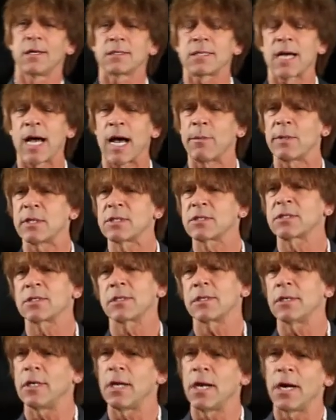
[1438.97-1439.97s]

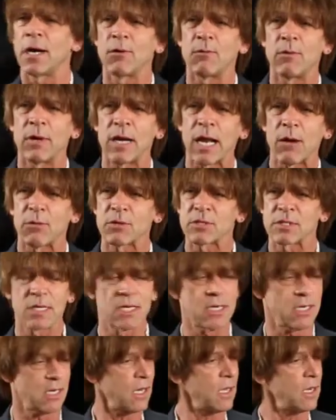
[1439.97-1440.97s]
Thomas, you know, when I was a
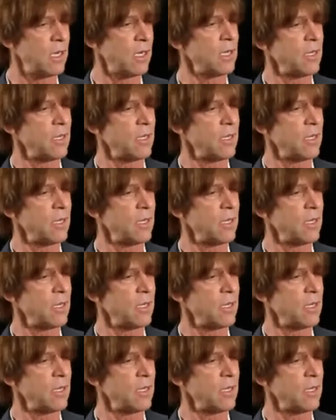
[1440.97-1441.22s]
kid.